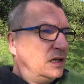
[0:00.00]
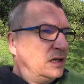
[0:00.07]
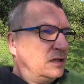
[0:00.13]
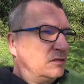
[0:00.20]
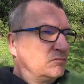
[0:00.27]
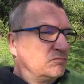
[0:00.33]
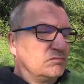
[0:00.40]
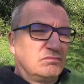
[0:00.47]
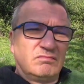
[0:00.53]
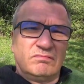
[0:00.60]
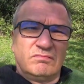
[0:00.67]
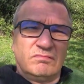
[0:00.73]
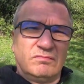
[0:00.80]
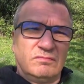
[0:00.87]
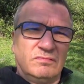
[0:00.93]
And
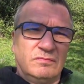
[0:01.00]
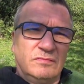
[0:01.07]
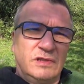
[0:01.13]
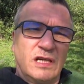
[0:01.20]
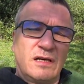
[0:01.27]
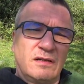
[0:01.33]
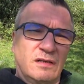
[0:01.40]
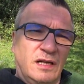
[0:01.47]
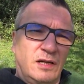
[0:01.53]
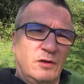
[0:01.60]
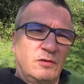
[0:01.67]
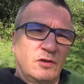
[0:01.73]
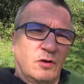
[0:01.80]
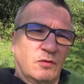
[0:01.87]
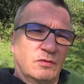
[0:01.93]
yeah, I
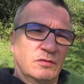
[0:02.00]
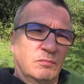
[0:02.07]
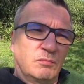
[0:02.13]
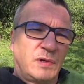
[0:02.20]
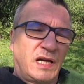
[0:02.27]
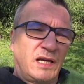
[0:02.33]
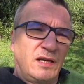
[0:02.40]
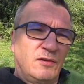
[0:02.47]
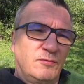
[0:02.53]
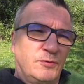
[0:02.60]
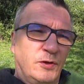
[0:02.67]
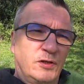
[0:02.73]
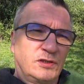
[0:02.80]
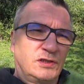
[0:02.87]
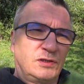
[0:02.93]
don't know. My
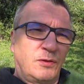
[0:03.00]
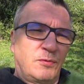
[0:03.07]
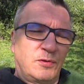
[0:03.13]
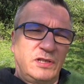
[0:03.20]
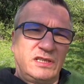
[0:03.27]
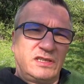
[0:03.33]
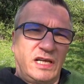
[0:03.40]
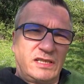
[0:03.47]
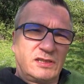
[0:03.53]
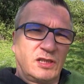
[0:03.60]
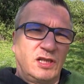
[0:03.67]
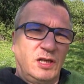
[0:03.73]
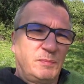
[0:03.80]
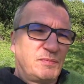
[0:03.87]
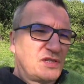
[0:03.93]
first three
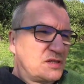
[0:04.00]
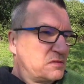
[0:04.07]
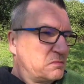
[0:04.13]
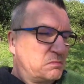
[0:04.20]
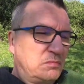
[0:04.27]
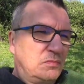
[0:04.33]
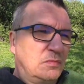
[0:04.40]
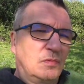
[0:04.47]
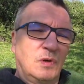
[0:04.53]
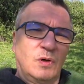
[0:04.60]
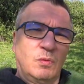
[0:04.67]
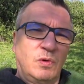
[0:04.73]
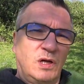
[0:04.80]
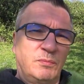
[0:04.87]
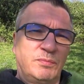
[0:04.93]
test clips
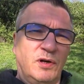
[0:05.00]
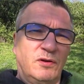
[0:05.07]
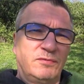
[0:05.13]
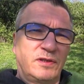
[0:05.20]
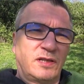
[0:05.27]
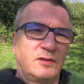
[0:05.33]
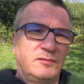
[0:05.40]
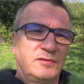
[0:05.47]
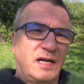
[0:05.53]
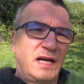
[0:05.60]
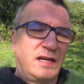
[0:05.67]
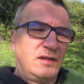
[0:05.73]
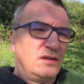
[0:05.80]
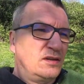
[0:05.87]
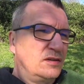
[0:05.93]
went perfectly
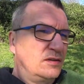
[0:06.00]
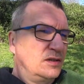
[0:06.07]
fine.